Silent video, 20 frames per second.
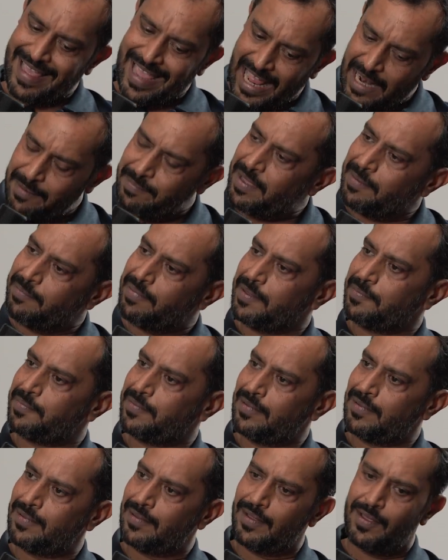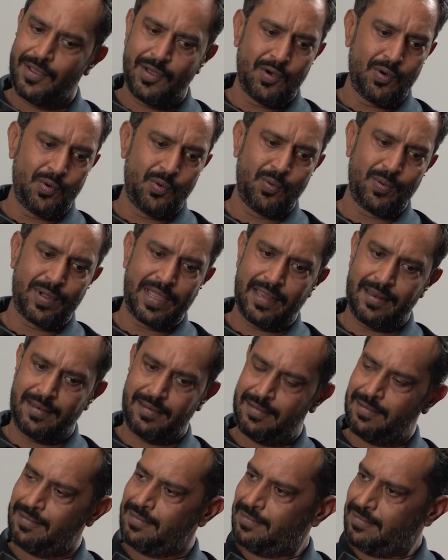Helping people who can
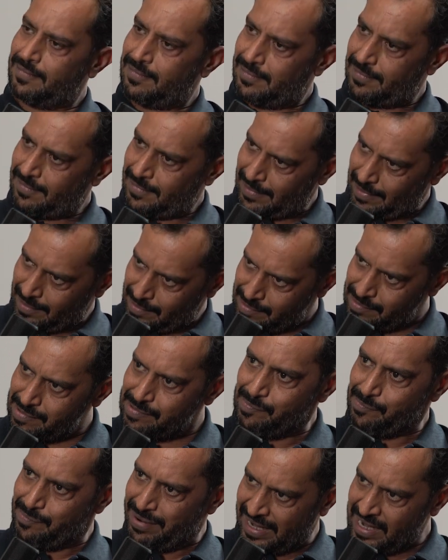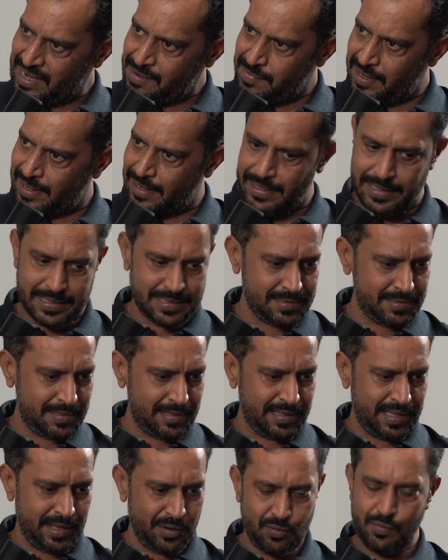bring in millets,
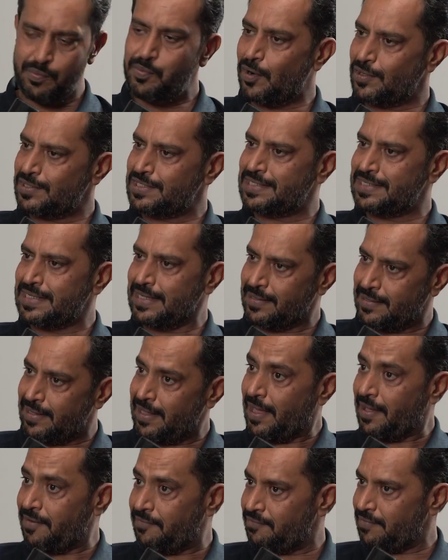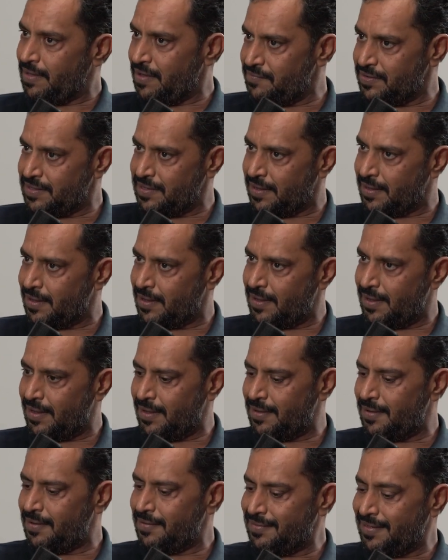they do processing, they have everything
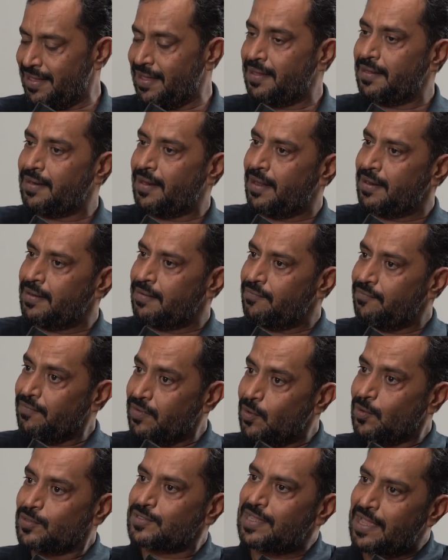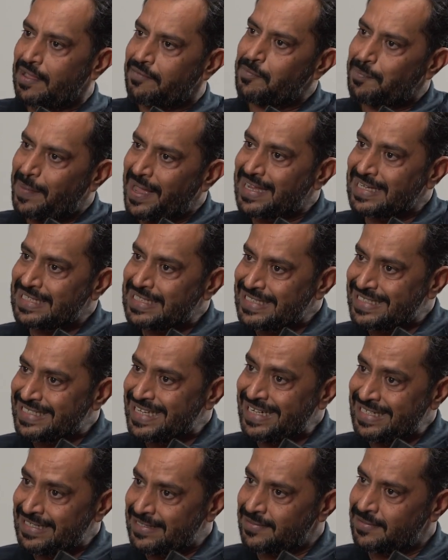there, and we also have a packaging
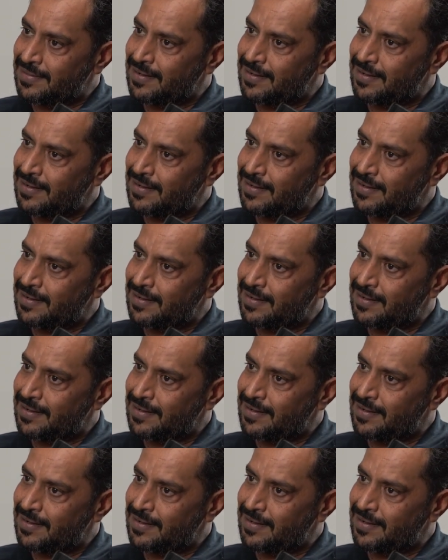center